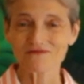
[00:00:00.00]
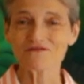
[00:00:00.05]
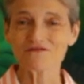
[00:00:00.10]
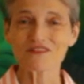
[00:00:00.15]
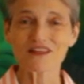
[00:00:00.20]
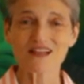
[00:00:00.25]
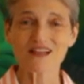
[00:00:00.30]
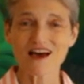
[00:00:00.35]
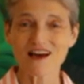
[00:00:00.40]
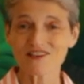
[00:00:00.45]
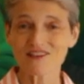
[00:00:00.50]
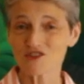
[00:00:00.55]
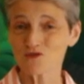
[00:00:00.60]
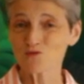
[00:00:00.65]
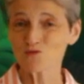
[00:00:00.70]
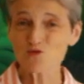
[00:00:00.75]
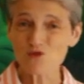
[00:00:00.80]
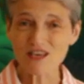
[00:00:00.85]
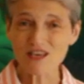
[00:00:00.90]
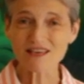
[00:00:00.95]
for the
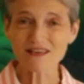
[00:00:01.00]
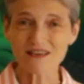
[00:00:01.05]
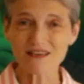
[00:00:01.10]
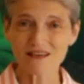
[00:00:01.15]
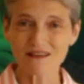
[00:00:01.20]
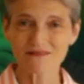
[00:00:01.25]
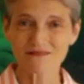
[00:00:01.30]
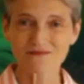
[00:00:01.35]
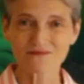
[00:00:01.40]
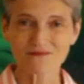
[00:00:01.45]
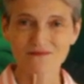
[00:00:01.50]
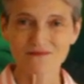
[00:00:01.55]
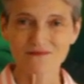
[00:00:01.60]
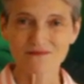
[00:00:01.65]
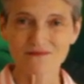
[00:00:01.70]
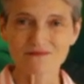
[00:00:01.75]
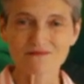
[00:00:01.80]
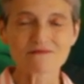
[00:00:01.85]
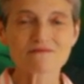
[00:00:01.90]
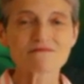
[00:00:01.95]
last week,
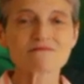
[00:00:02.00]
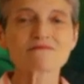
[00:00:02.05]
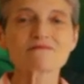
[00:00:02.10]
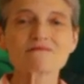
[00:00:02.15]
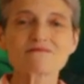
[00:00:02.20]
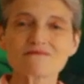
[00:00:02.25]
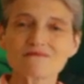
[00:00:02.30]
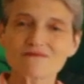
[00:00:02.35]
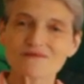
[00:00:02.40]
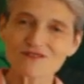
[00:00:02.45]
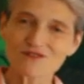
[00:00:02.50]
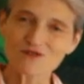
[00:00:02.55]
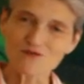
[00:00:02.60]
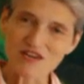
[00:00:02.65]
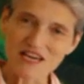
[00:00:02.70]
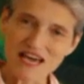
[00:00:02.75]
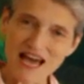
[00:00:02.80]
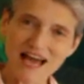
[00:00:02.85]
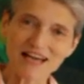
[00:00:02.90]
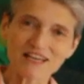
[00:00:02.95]

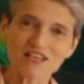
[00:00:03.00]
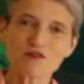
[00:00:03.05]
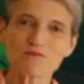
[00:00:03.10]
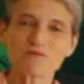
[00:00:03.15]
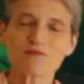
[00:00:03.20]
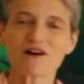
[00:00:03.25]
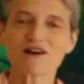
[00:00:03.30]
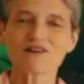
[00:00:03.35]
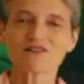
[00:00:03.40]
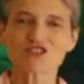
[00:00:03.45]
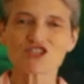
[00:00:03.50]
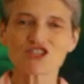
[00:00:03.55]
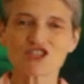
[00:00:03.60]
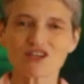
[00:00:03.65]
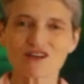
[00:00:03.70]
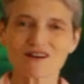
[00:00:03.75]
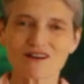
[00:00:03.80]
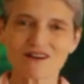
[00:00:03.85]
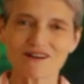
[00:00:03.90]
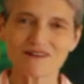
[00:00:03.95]
doing
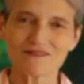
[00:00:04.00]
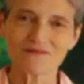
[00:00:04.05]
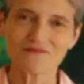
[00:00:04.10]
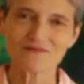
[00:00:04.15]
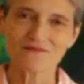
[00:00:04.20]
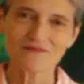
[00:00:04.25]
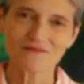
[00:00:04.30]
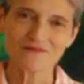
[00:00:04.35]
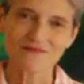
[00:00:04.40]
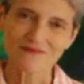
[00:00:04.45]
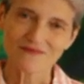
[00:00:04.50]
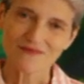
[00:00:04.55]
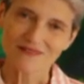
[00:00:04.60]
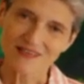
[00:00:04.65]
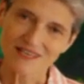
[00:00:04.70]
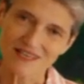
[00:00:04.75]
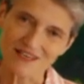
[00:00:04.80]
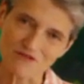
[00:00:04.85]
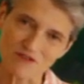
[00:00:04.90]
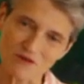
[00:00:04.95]
acupuncture,
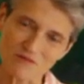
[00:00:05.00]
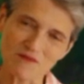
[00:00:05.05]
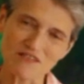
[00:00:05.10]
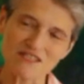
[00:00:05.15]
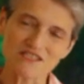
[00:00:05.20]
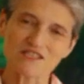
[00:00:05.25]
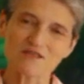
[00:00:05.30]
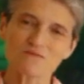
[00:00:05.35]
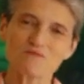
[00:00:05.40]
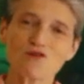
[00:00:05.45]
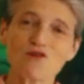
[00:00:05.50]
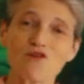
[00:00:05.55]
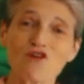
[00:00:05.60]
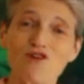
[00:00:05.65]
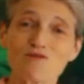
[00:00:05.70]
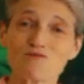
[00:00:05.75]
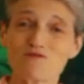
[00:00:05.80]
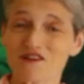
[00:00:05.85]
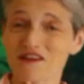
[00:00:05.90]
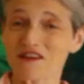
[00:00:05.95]
giving me
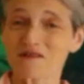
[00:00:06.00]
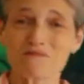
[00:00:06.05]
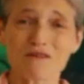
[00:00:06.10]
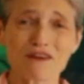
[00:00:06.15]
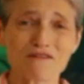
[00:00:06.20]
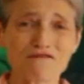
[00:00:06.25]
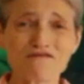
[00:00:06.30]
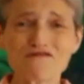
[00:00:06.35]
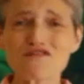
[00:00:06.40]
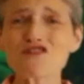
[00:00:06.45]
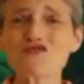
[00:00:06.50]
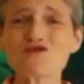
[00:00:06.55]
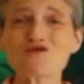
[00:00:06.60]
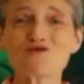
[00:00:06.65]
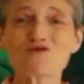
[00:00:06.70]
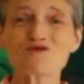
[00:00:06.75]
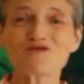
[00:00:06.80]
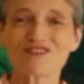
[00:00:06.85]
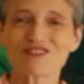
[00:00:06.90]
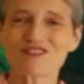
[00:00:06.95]
support, bringing me
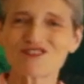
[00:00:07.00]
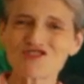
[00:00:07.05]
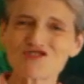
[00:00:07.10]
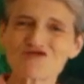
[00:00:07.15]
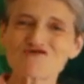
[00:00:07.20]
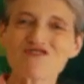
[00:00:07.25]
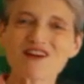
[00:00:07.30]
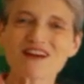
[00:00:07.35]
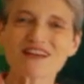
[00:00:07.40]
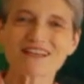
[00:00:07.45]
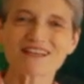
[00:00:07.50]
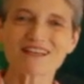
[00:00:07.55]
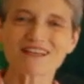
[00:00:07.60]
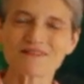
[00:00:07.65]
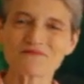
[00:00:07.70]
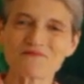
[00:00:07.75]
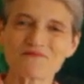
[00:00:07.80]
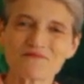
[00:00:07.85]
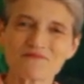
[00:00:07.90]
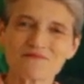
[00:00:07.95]
food and drink
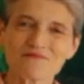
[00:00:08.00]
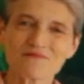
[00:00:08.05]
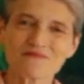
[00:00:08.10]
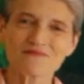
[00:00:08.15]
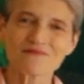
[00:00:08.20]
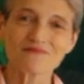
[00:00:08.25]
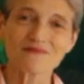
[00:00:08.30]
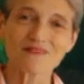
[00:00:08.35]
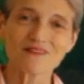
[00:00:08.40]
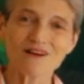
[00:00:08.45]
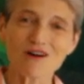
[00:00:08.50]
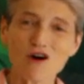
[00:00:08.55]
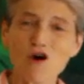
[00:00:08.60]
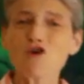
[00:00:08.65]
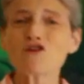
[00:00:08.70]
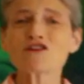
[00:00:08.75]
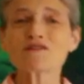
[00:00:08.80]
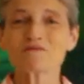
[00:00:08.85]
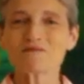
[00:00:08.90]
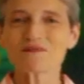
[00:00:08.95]
and
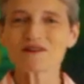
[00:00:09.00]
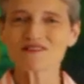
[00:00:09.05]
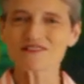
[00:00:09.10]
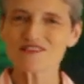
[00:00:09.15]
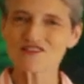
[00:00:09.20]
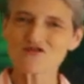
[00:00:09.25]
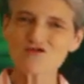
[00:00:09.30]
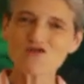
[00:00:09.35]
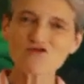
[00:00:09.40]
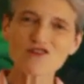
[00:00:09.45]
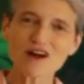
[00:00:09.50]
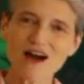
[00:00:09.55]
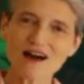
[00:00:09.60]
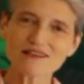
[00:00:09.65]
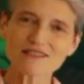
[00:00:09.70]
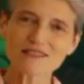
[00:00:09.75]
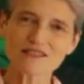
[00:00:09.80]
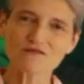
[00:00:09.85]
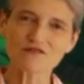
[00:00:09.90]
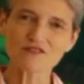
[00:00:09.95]
ointments and all
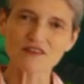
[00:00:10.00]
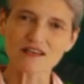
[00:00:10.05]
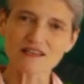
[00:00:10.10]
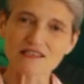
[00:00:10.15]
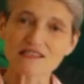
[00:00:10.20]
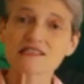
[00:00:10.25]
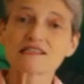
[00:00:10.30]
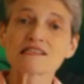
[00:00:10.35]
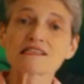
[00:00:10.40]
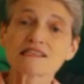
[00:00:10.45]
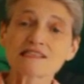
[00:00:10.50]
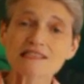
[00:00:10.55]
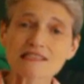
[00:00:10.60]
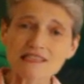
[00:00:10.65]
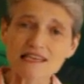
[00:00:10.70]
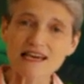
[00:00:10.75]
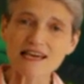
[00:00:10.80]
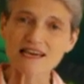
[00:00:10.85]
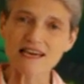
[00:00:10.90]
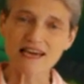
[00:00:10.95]
kinds of things
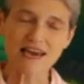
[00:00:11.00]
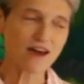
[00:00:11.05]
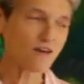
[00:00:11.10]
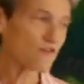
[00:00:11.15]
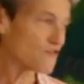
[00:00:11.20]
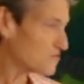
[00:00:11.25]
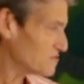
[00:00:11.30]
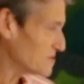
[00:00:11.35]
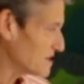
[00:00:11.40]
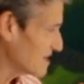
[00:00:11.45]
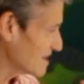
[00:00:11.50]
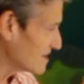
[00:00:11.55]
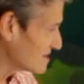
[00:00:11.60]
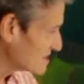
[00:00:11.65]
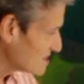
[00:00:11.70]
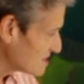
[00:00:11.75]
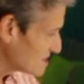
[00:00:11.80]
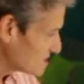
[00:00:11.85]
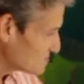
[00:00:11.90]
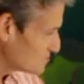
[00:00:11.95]
to take care of me.
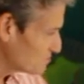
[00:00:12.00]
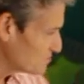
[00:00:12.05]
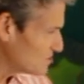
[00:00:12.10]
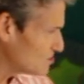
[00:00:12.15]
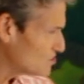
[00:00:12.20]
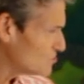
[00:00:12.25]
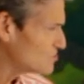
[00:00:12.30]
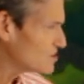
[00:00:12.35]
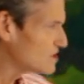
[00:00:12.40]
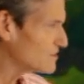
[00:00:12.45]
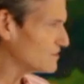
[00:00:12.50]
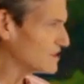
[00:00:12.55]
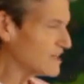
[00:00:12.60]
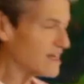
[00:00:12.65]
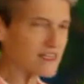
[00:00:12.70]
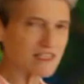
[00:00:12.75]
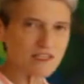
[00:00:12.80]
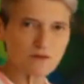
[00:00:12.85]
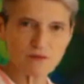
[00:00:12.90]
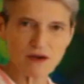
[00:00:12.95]
That's this beautiful
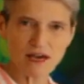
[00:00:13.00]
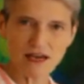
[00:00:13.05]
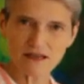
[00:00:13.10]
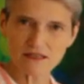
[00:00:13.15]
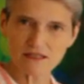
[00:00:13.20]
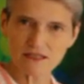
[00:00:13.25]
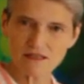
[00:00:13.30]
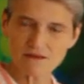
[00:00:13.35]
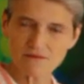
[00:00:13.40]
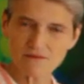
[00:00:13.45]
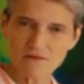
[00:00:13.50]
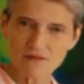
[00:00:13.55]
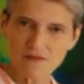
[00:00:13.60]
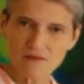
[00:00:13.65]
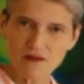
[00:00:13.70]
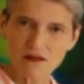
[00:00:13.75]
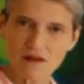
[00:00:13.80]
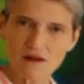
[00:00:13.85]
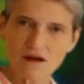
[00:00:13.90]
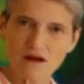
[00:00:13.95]
aspect
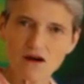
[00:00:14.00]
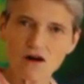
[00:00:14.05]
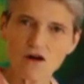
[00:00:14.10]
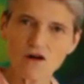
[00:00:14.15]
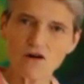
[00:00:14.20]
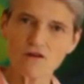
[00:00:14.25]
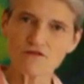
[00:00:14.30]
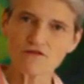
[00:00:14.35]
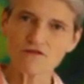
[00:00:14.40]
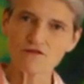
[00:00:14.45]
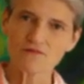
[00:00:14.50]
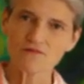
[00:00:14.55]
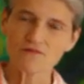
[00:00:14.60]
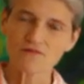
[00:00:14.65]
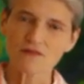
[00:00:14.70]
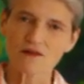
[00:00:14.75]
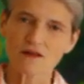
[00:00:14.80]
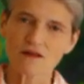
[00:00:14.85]
of